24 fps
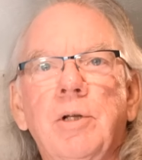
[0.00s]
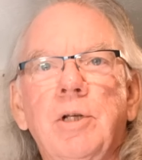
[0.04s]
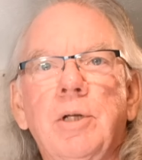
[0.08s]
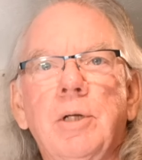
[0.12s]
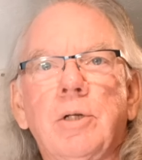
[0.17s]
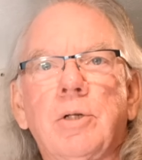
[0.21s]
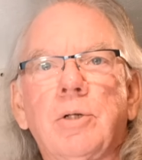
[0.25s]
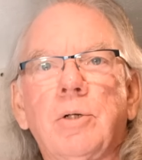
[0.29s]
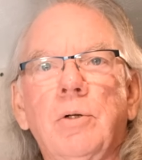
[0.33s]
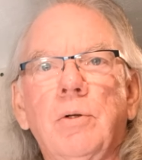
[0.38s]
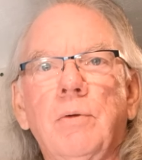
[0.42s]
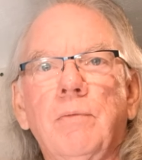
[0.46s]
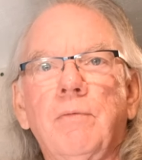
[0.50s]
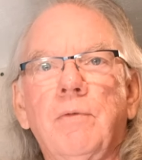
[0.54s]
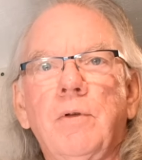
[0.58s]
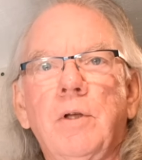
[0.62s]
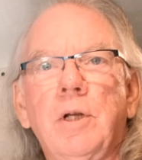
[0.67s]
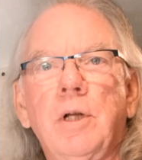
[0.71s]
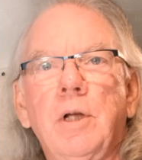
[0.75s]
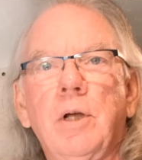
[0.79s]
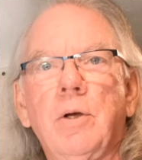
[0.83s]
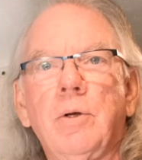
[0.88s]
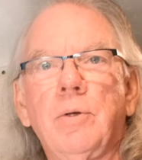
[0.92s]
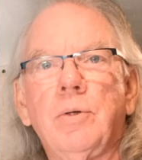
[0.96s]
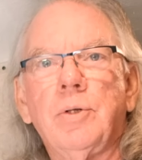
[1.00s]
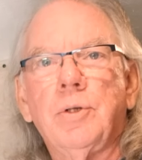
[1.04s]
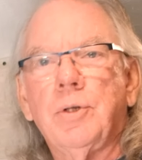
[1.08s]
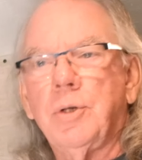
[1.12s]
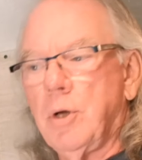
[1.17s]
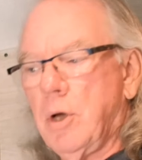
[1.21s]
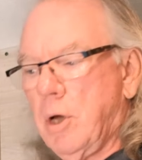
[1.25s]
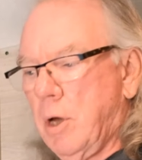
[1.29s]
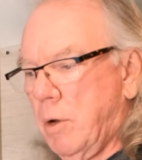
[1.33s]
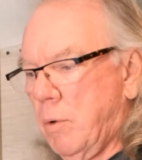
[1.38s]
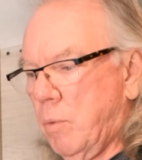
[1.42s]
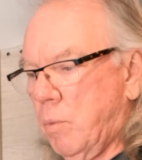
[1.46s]
additional videos
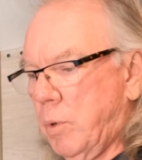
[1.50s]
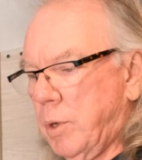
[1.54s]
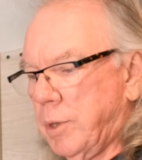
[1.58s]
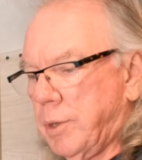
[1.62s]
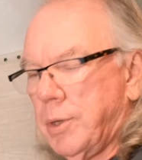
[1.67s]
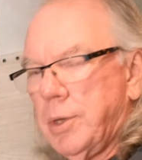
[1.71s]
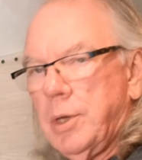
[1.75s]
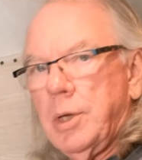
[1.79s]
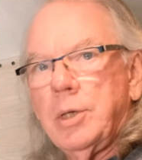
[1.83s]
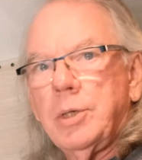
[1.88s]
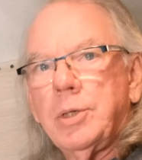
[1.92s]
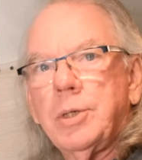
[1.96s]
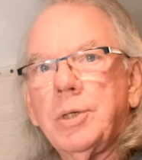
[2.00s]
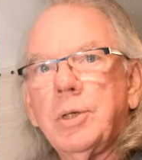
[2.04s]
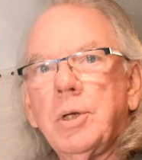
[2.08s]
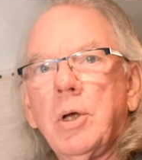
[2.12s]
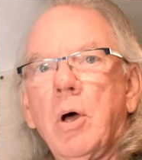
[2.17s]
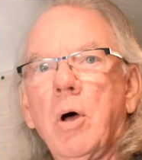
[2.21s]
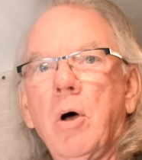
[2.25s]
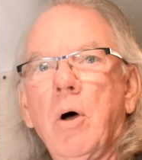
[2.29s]
with this